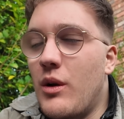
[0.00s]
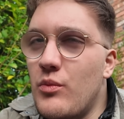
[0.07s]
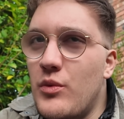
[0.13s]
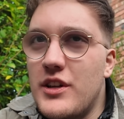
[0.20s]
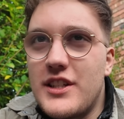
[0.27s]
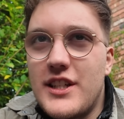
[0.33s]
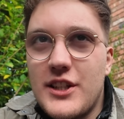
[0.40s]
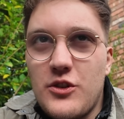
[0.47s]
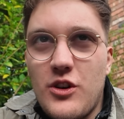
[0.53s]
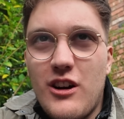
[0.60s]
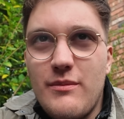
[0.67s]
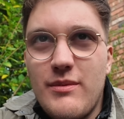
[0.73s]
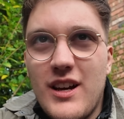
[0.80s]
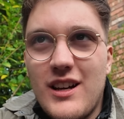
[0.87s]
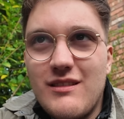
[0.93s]
one word to
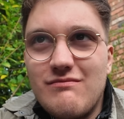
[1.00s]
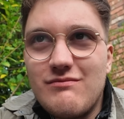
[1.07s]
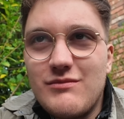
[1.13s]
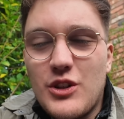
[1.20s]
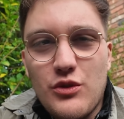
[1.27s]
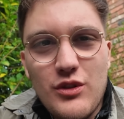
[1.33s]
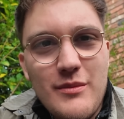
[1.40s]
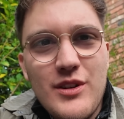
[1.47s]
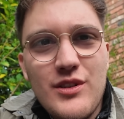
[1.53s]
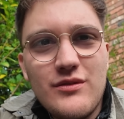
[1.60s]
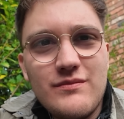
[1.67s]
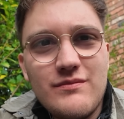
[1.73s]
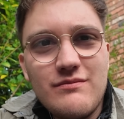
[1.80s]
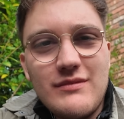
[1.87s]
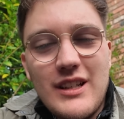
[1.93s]
describe that
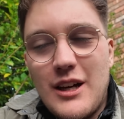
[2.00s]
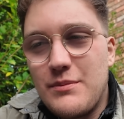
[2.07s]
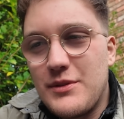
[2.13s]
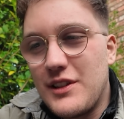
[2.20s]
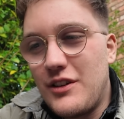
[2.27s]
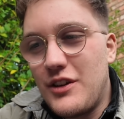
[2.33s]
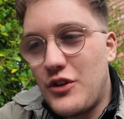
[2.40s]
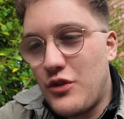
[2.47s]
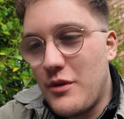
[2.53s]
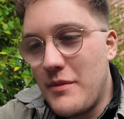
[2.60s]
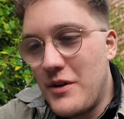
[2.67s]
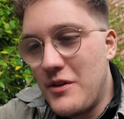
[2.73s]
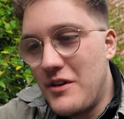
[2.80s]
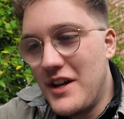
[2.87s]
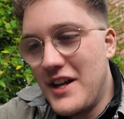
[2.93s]
criminal. Absolutely
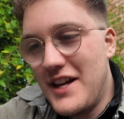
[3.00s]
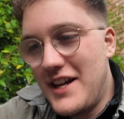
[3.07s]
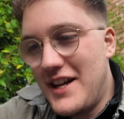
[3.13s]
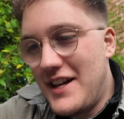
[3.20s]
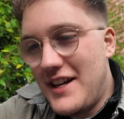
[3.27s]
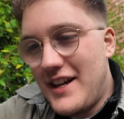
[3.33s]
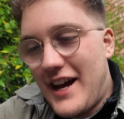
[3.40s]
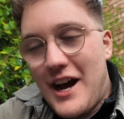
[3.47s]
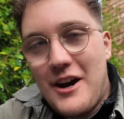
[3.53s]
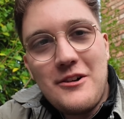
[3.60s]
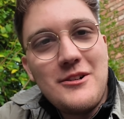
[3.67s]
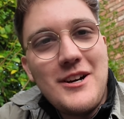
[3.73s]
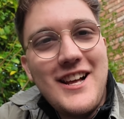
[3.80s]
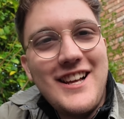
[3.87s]
criminal. How,